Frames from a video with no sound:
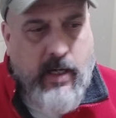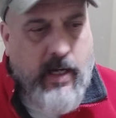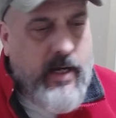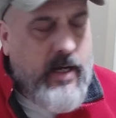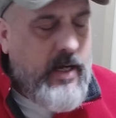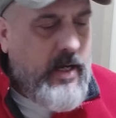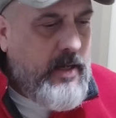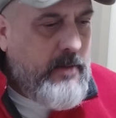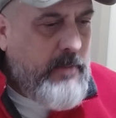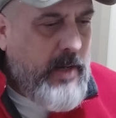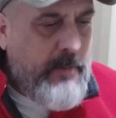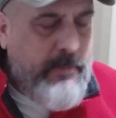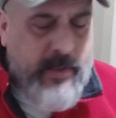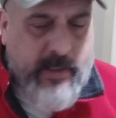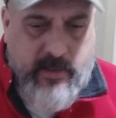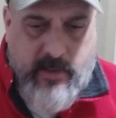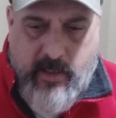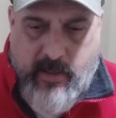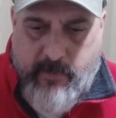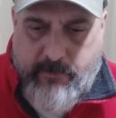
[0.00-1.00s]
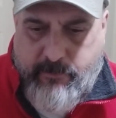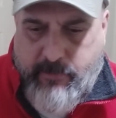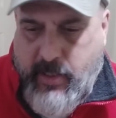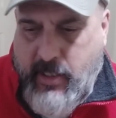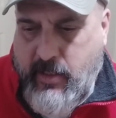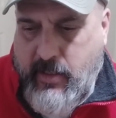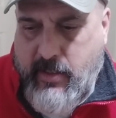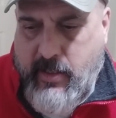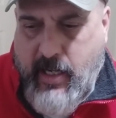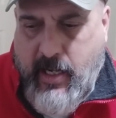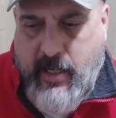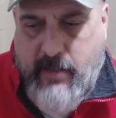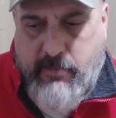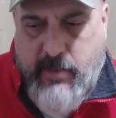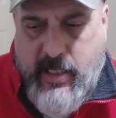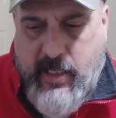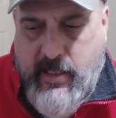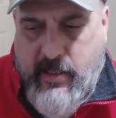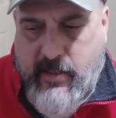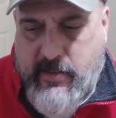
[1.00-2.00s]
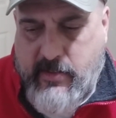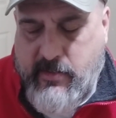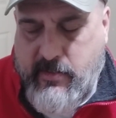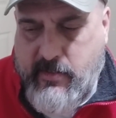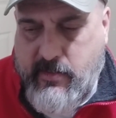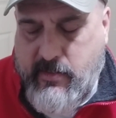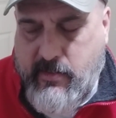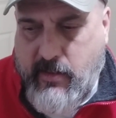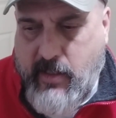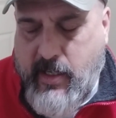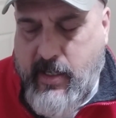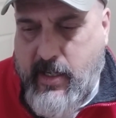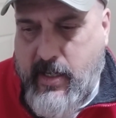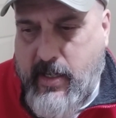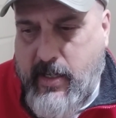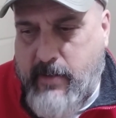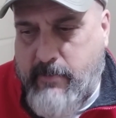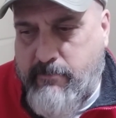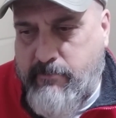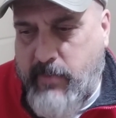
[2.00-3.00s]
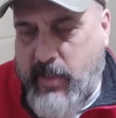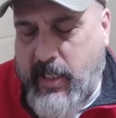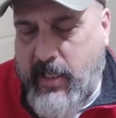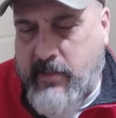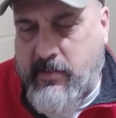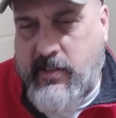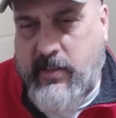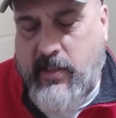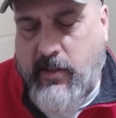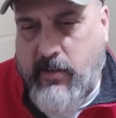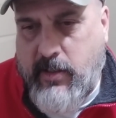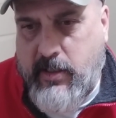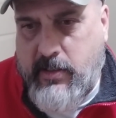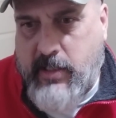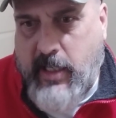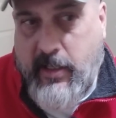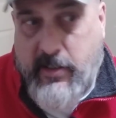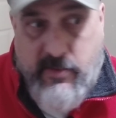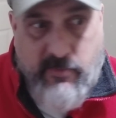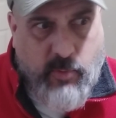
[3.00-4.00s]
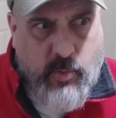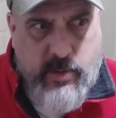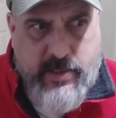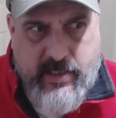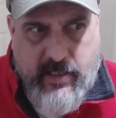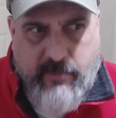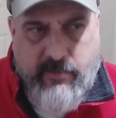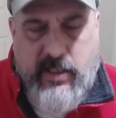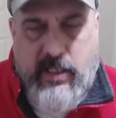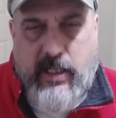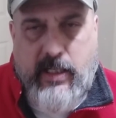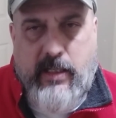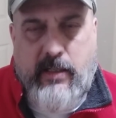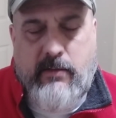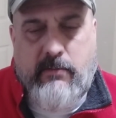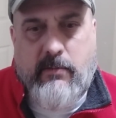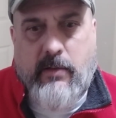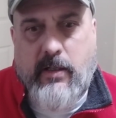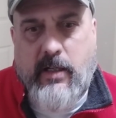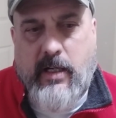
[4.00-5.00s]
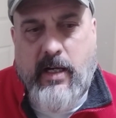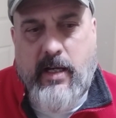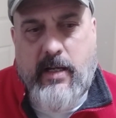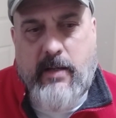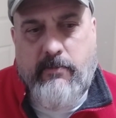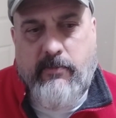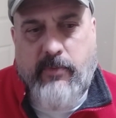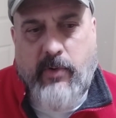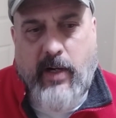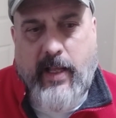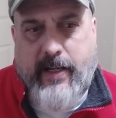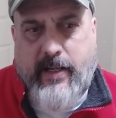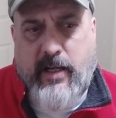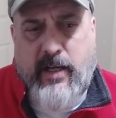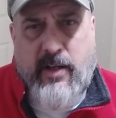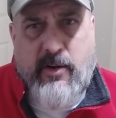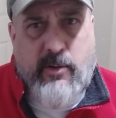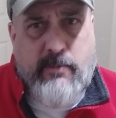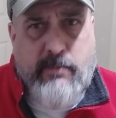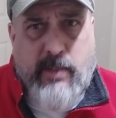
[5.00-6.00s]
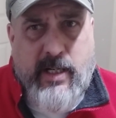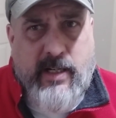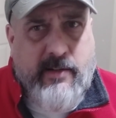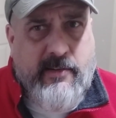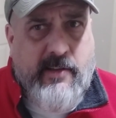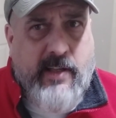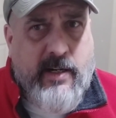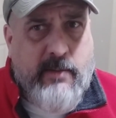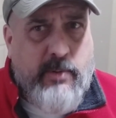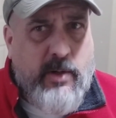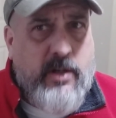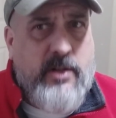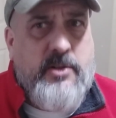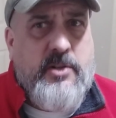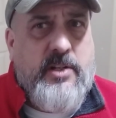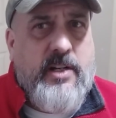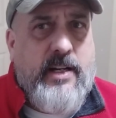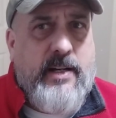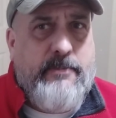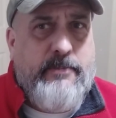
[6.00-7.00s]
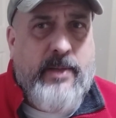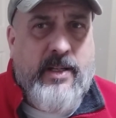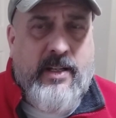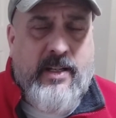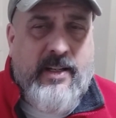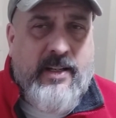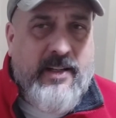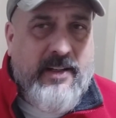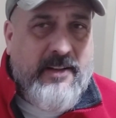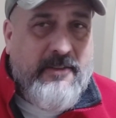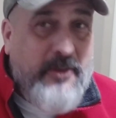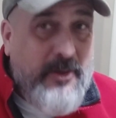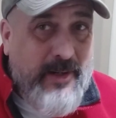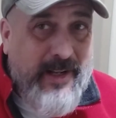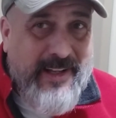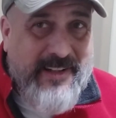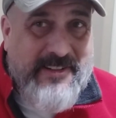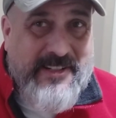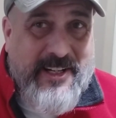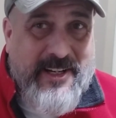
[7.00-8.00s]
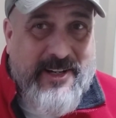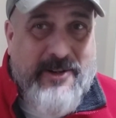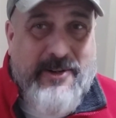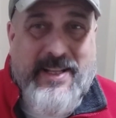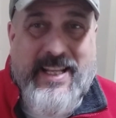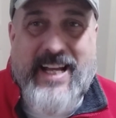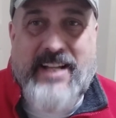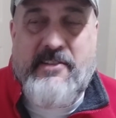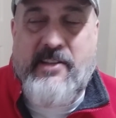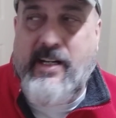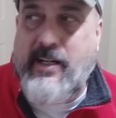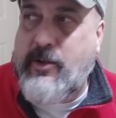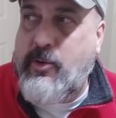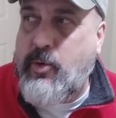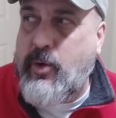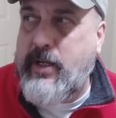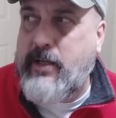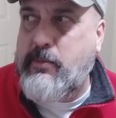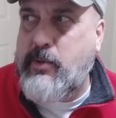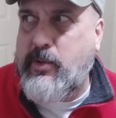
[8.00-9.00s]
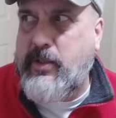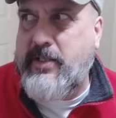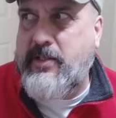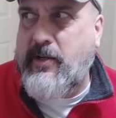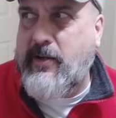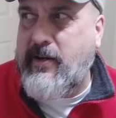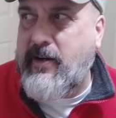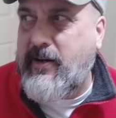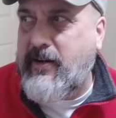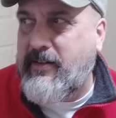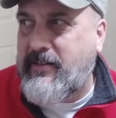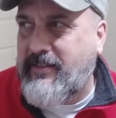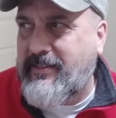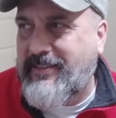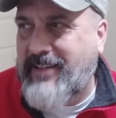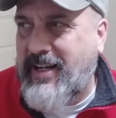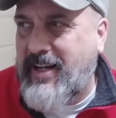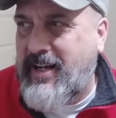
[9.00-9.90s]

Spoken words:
I picked up an Ibanez S series S470 for like $100 at a pawn shop a few days ago, and that's an incredible guitar.